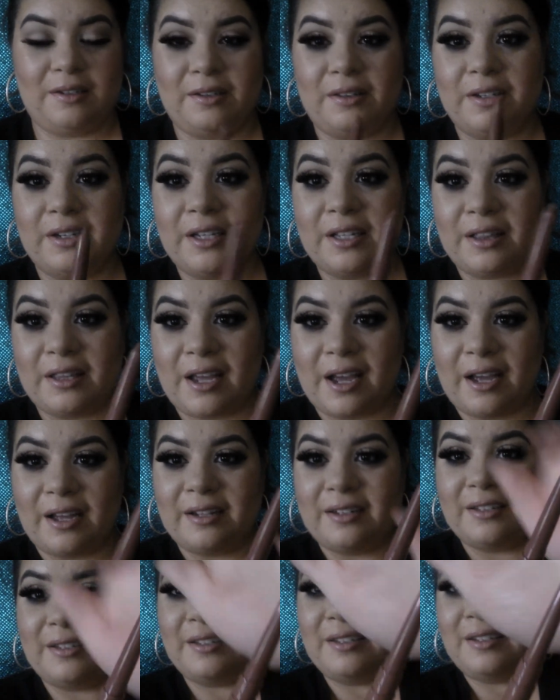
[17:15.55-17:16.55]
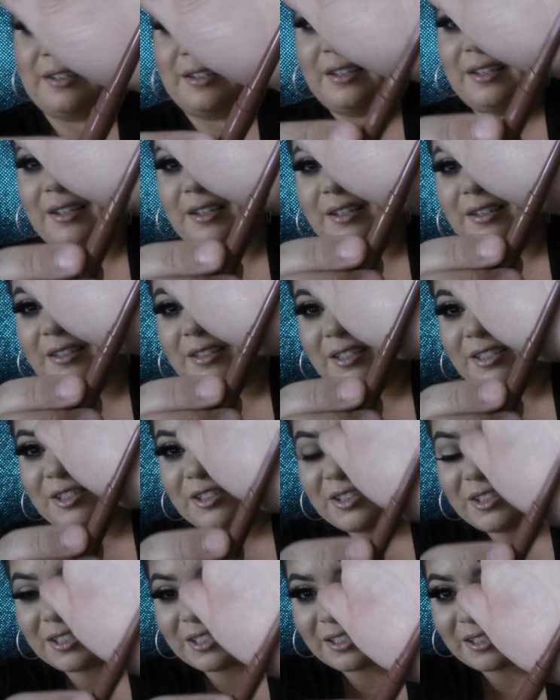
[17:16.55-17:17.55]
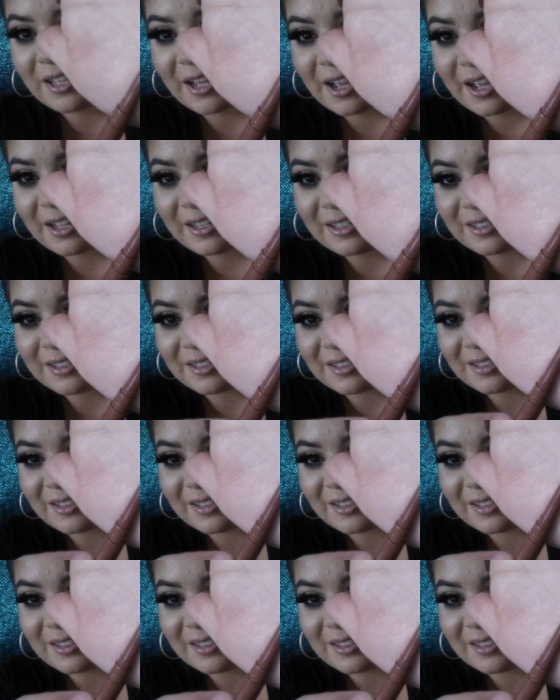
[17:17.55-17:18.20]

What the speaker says: Look at that. Did you see that?